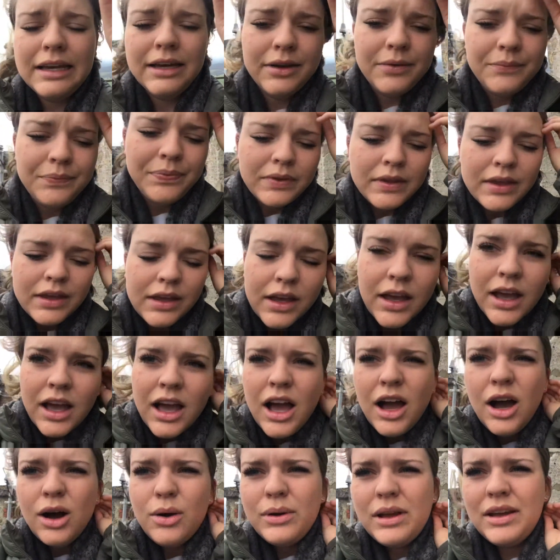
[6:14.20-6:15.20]

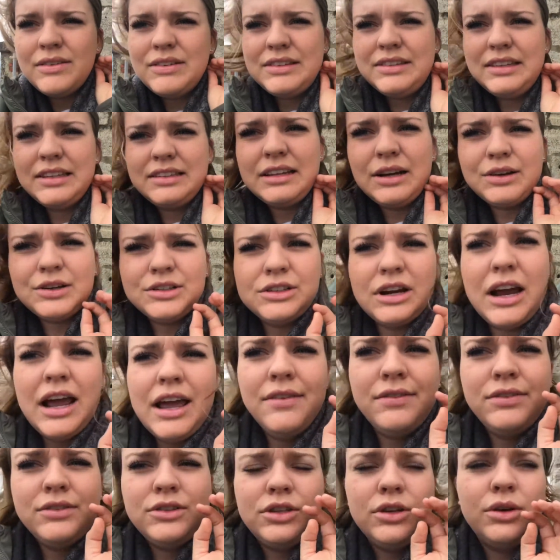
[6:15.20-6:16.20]
have a six hour
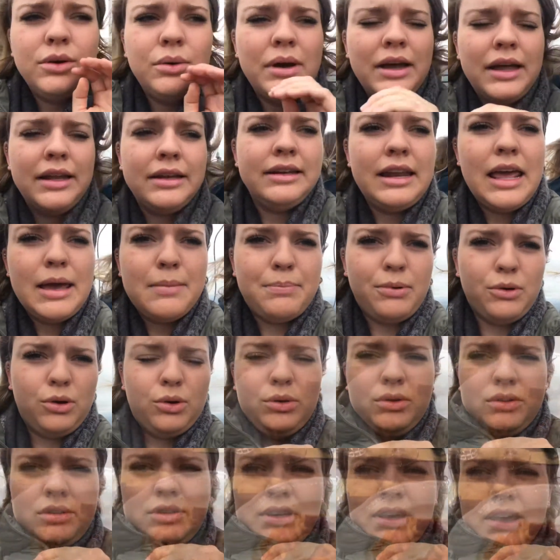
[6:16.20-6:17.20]
drive to Naples.